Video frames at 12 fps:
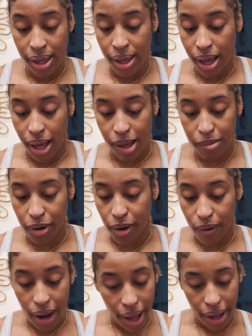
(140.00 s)
I'm
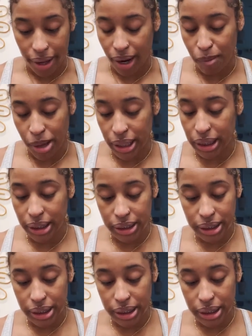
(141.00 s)
crying. I'm gonna have to listen